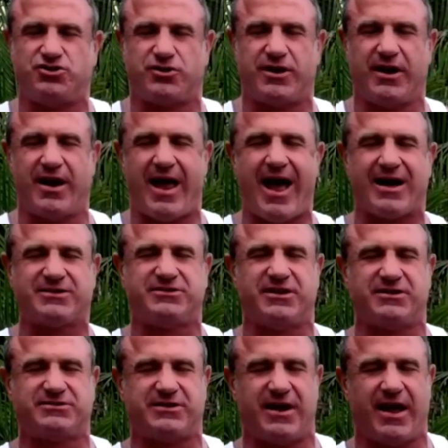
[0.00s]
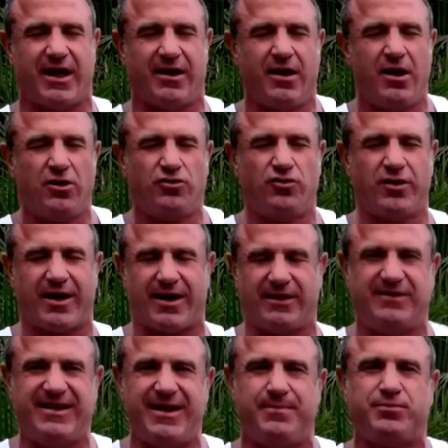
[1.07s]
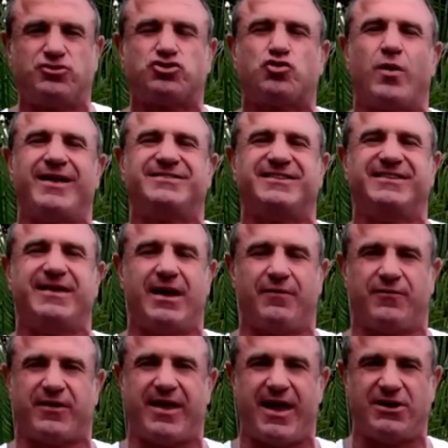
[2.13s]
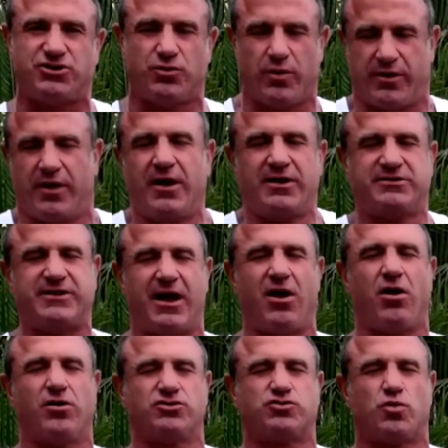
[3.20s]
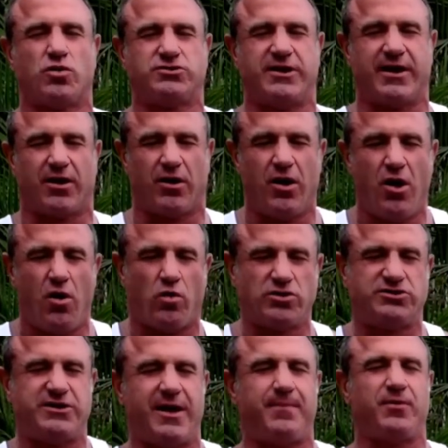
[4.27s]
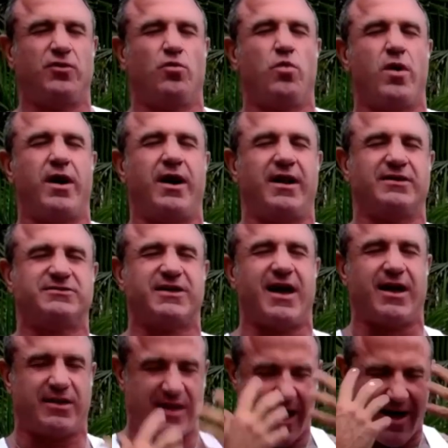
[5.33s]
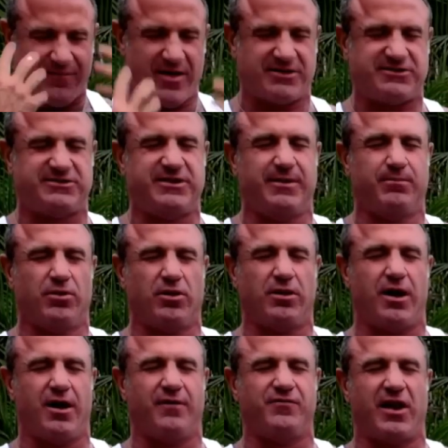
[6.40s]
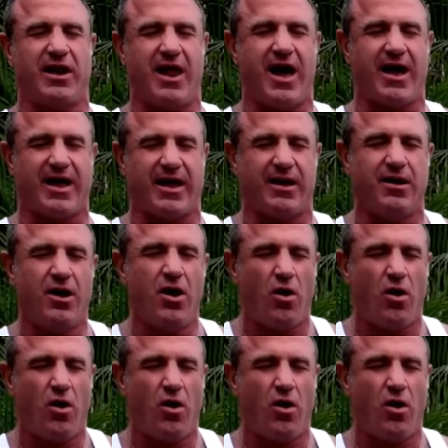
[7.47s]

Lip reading: You can access and do like a deep trance identification with, say, Arnold Schwarzenegger, or step into what it is like to have that symbol of the lion.